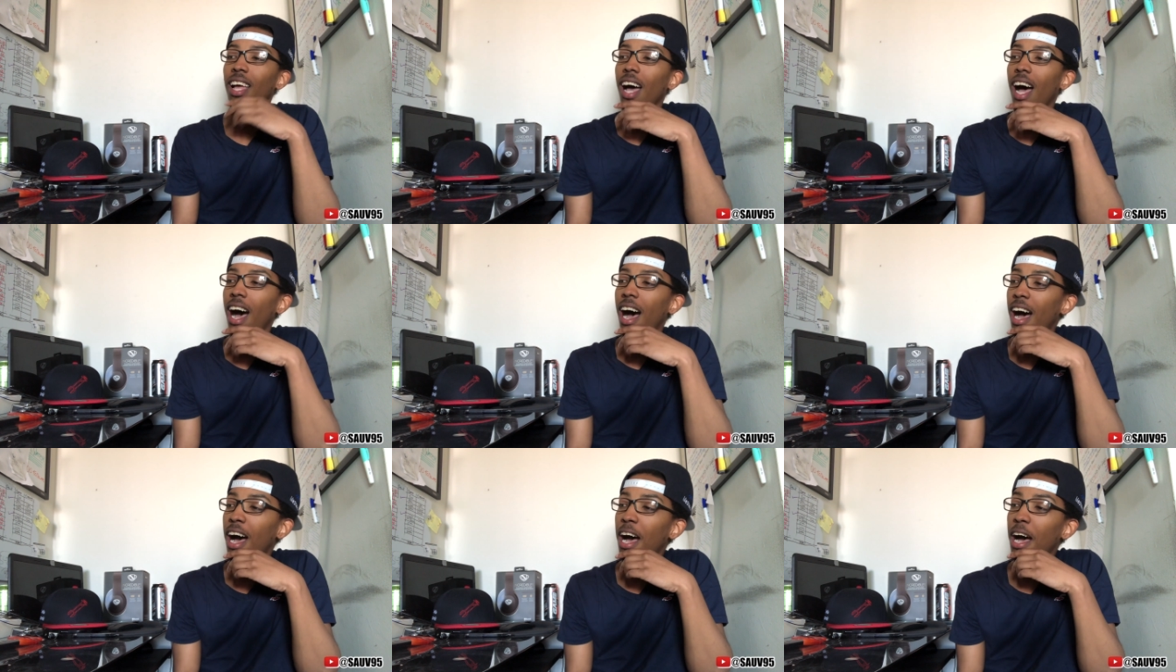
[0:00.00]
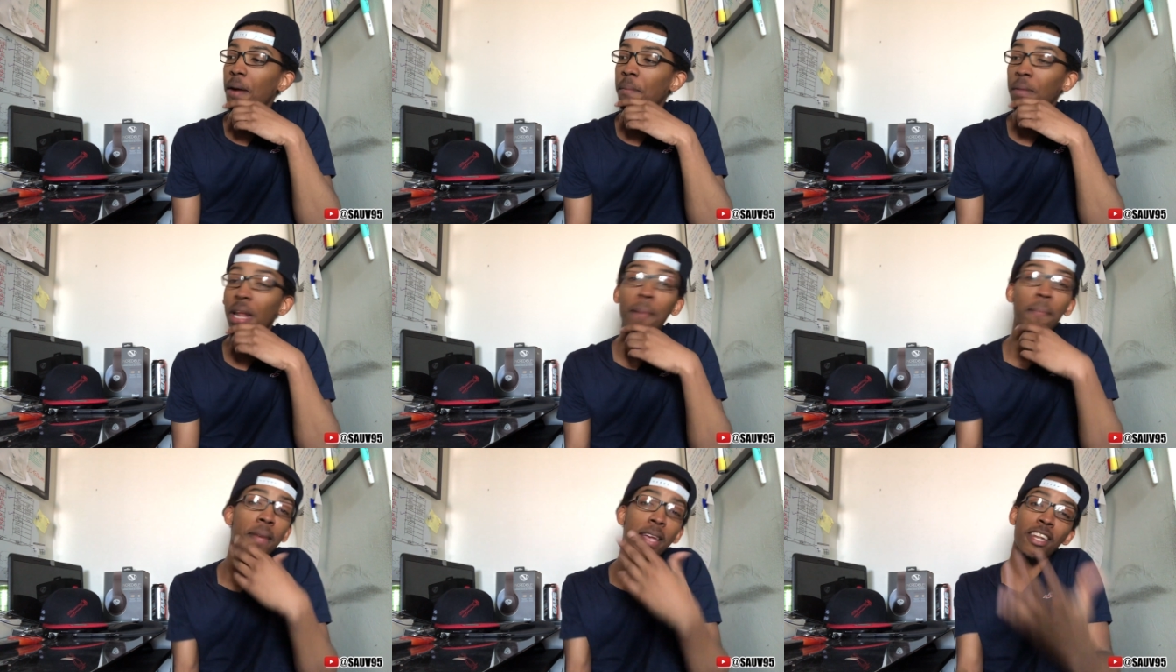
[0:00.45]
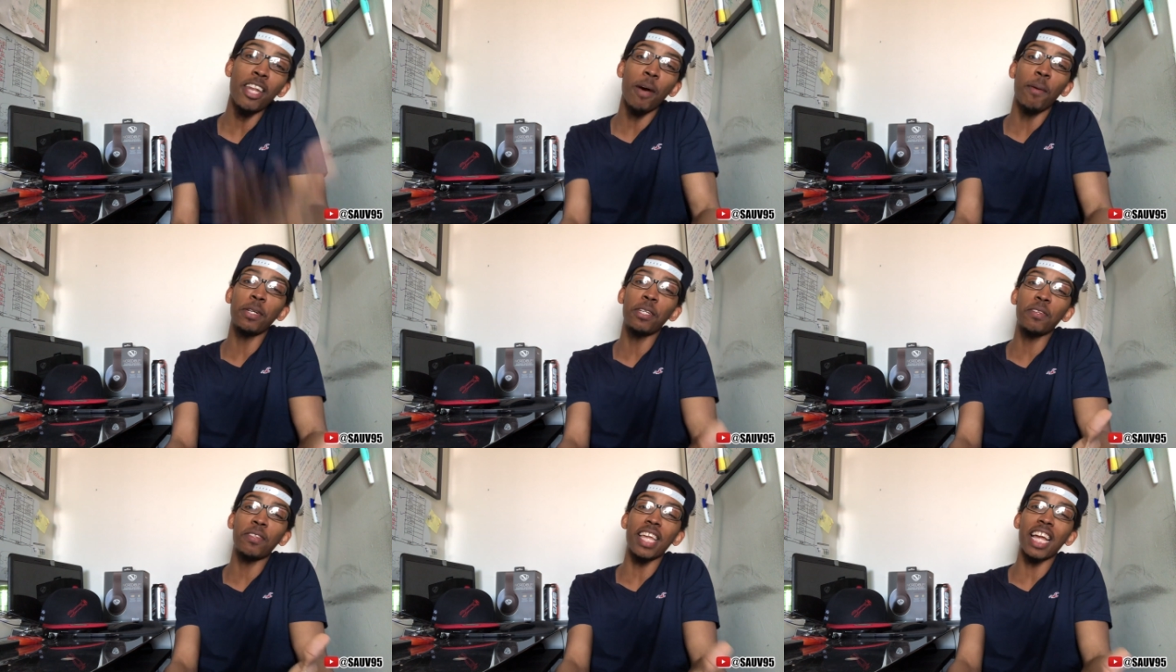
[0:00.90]
Let me know
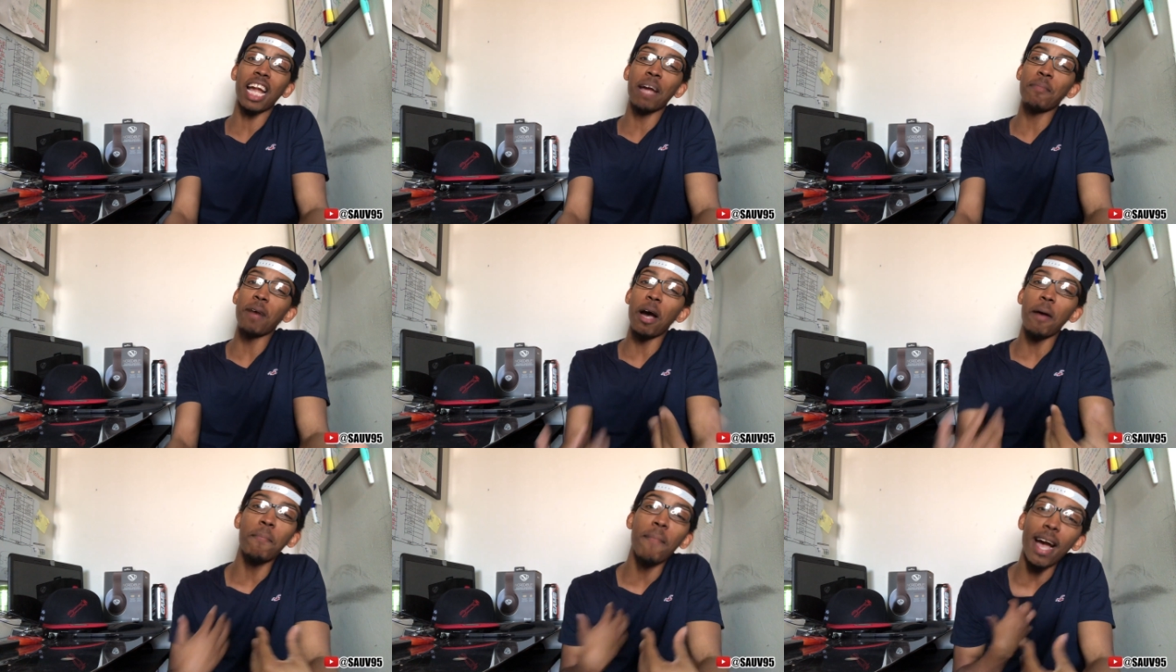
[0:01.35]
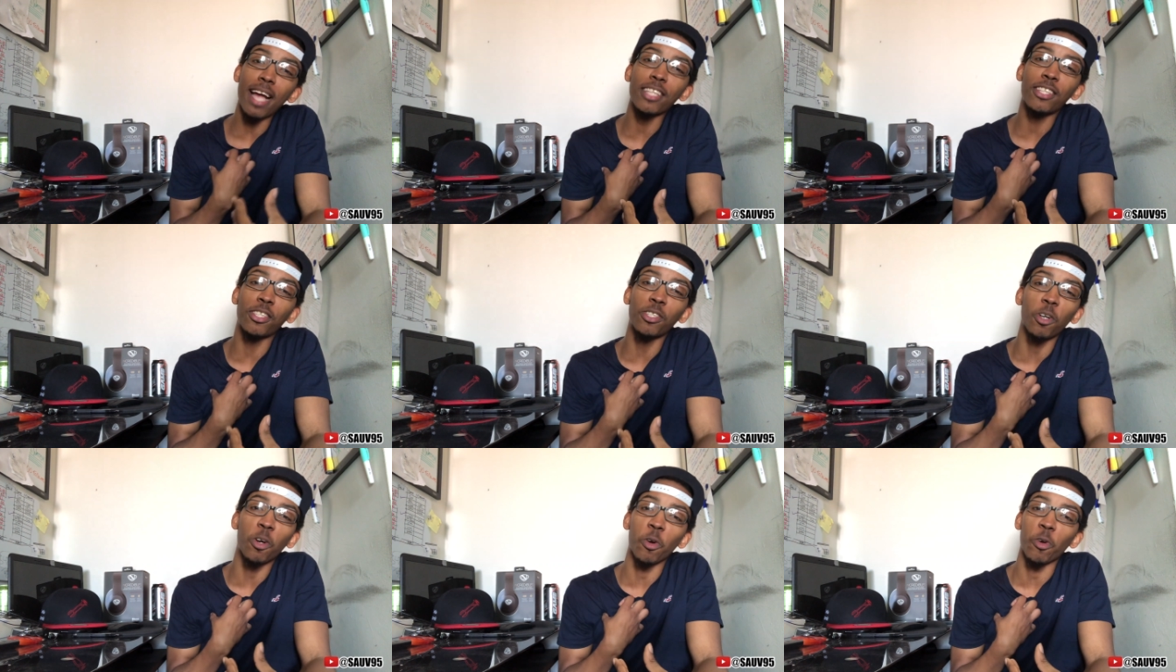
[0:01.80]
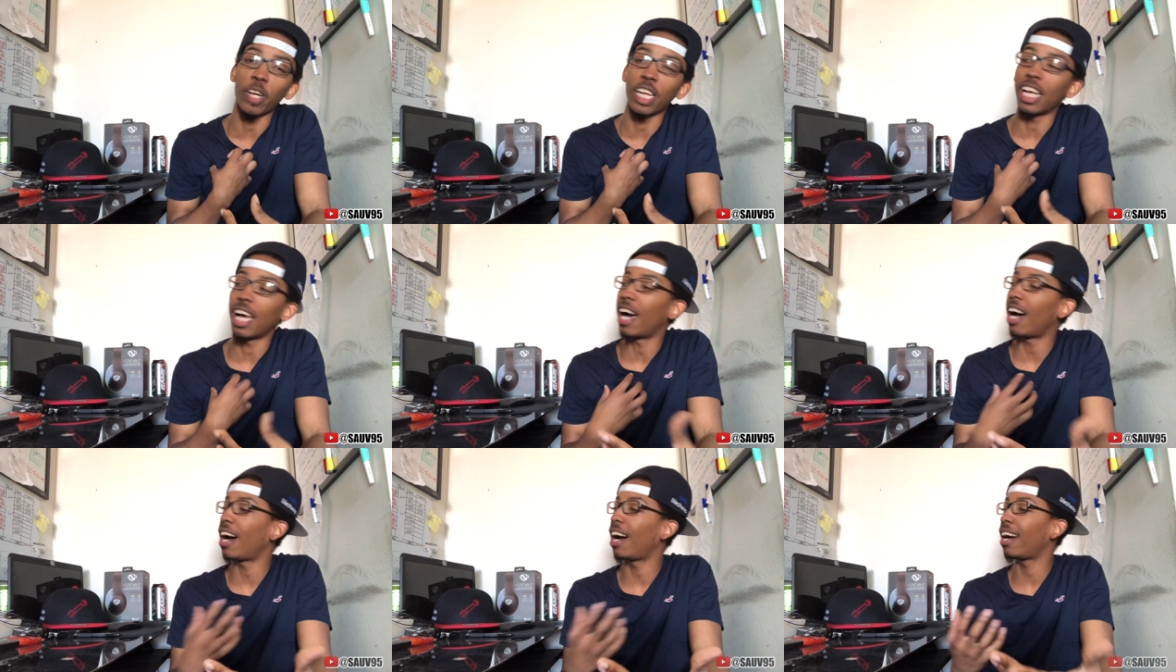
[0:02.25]
what you think about my
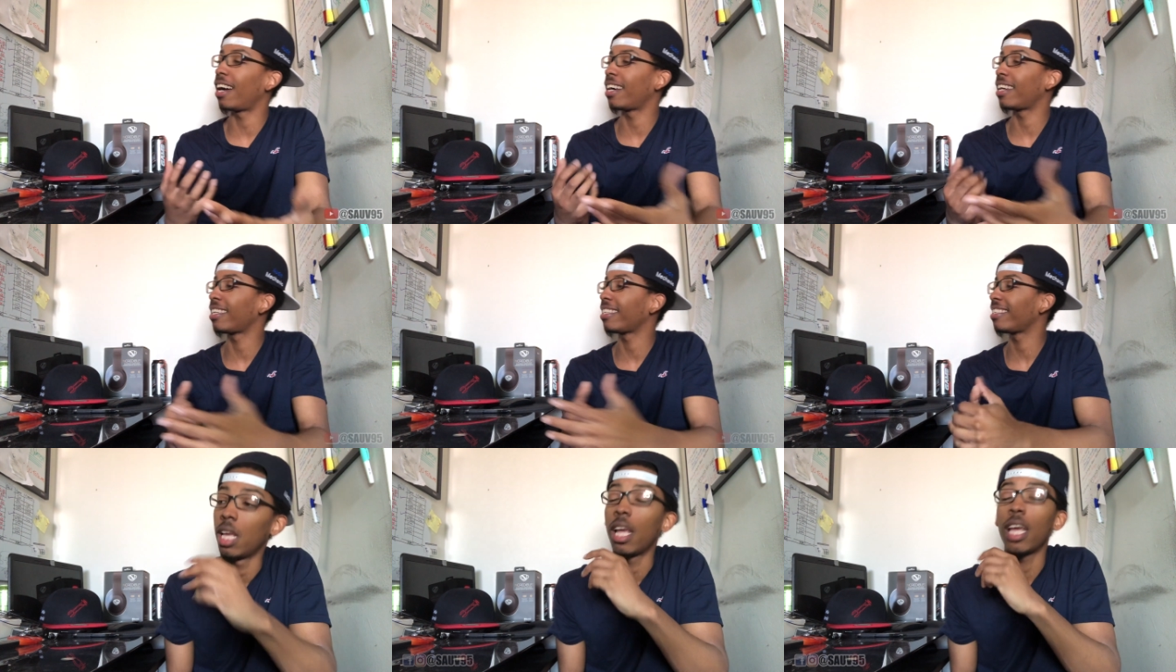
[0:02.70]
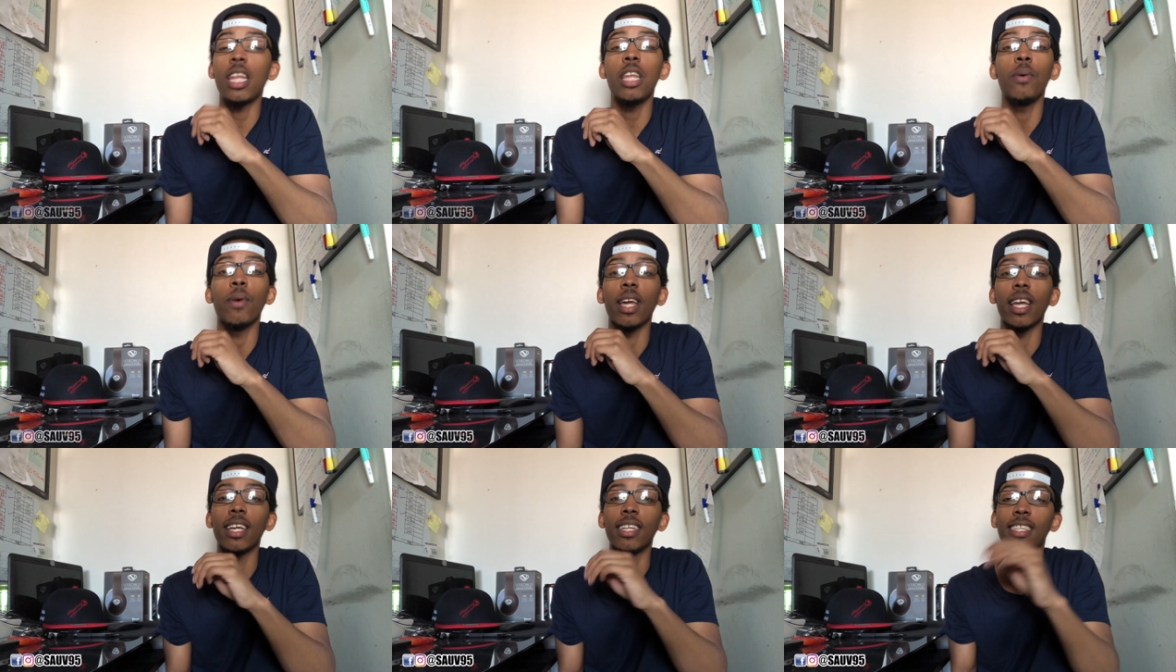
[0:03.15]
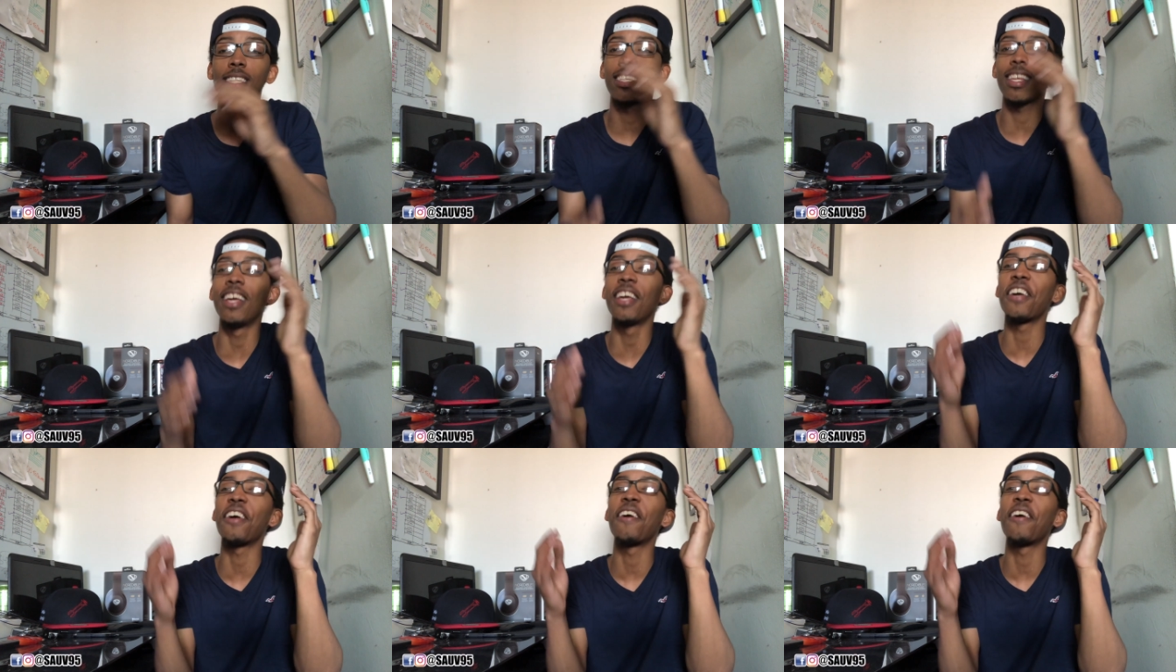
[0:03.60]
story. Anyways,